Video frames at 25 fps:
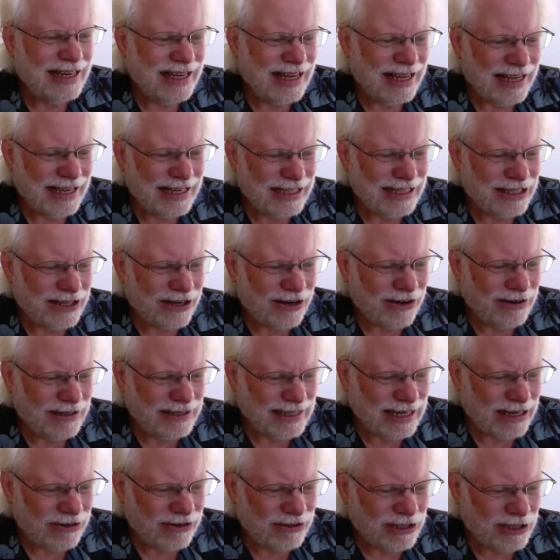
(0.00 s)
It turns
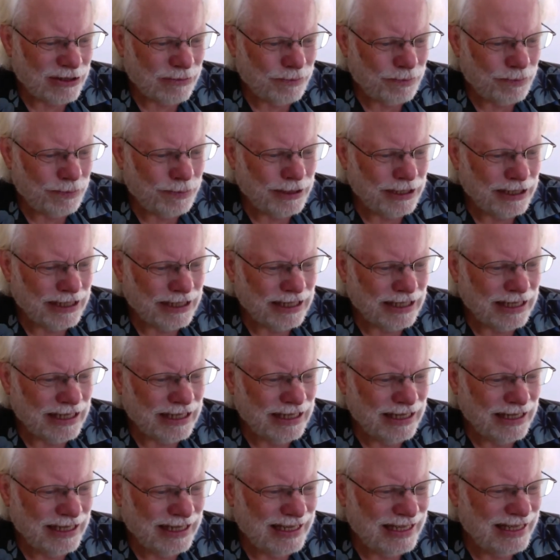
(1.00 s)
out to be,
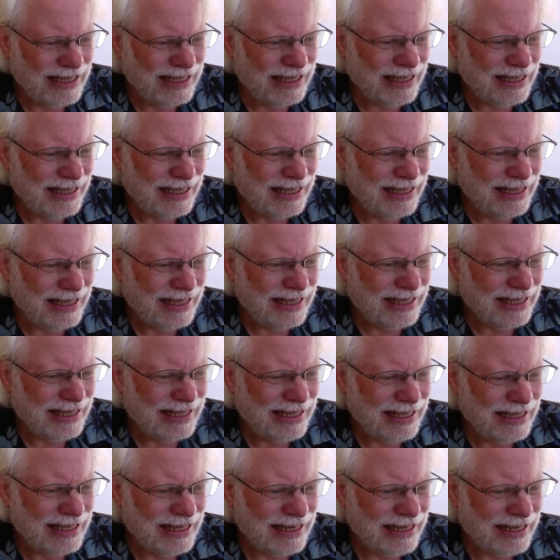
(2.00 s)

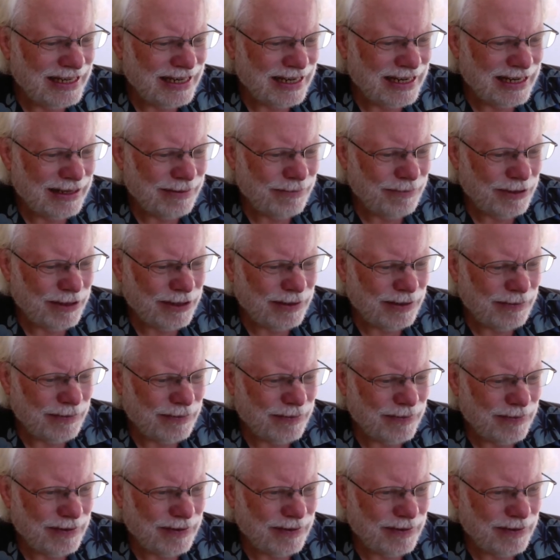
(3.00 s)
and let me